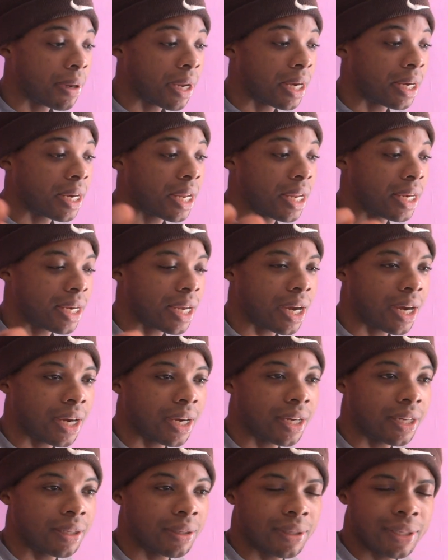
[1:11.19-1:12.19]
and then
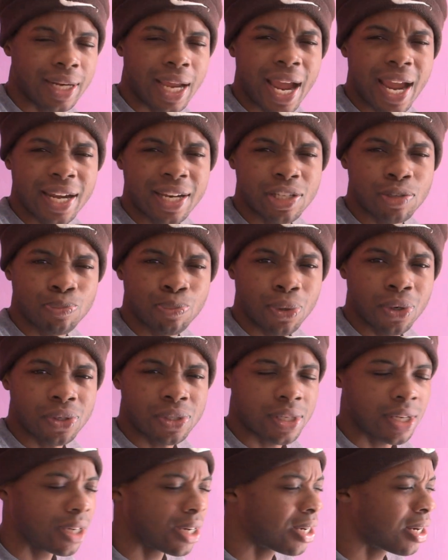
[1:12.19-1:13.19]
y'all like this
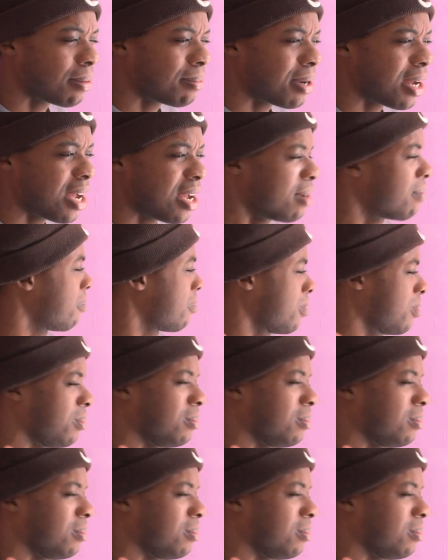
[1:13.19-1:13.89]
person, and then I'm like,